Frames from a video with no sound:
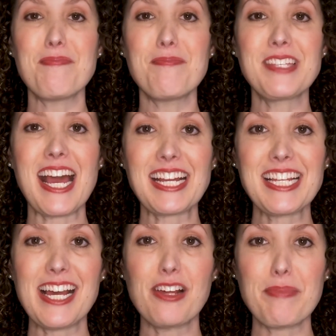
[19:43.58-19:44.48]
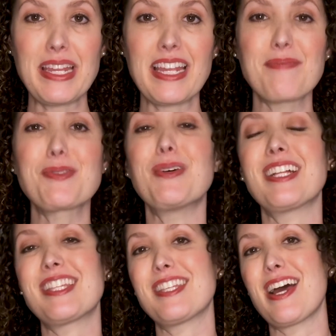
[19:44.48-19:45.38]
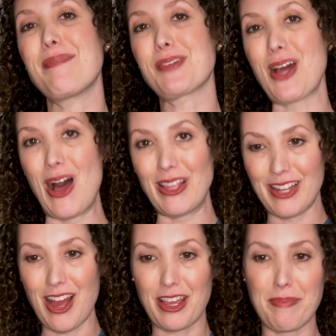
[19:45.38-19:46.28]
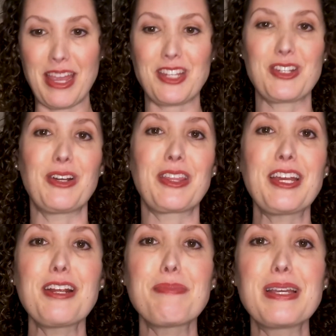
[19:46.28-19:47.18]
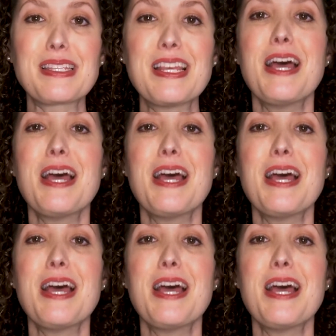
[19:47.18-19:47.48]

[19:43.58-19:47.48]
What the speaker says: tactile mediums, well, it's time to call an occupational therapist.